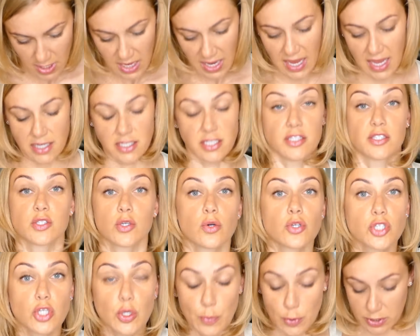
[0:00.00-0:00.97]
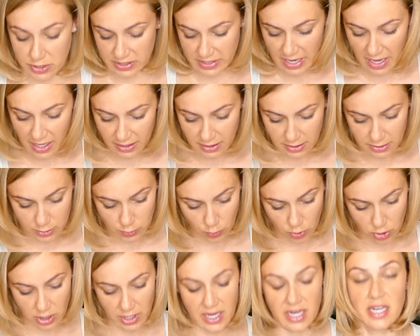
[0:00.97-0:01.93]
antisocial personality
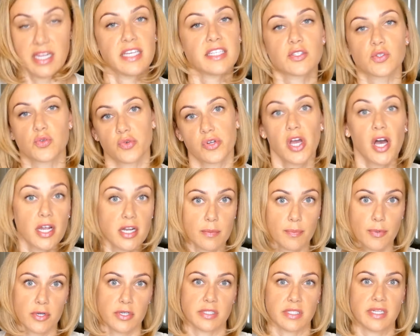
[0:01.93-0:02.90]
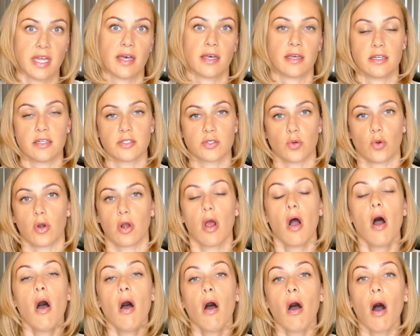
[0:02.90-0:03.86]
disorder and histrionic personality
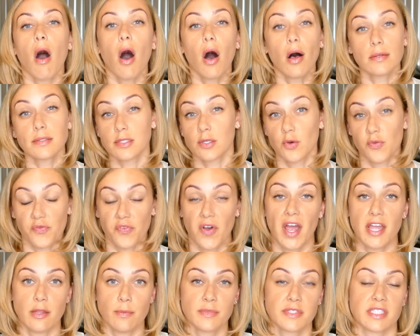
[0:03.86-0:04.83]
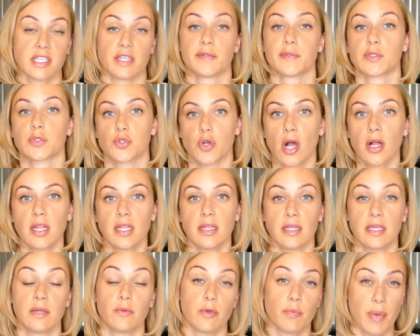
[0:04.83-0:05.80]
disorder also find themselves
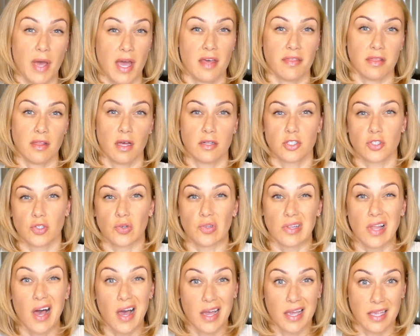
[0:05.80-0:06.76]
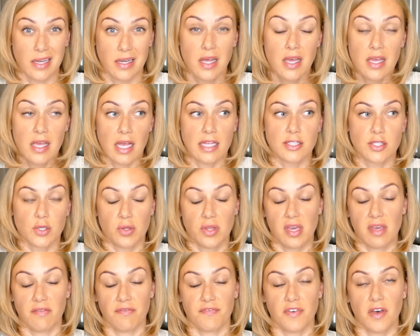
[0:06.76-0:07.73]
struggling with pathological lying. And so
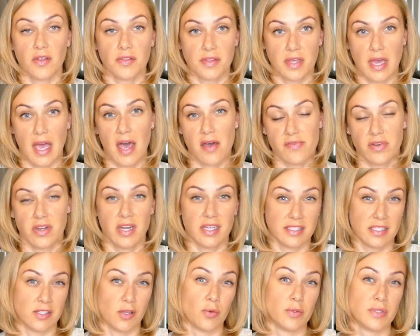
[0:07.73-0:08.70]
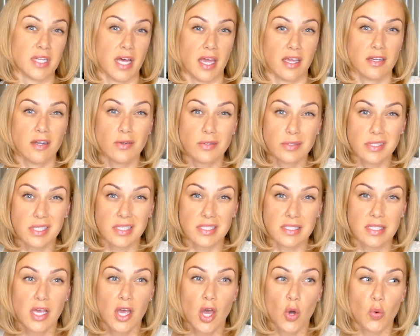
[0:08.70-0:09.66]
they felt that having it as its own
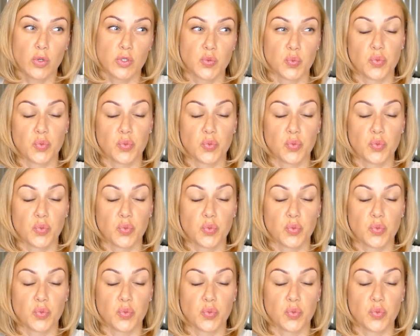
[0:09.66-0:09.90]
diagnosis was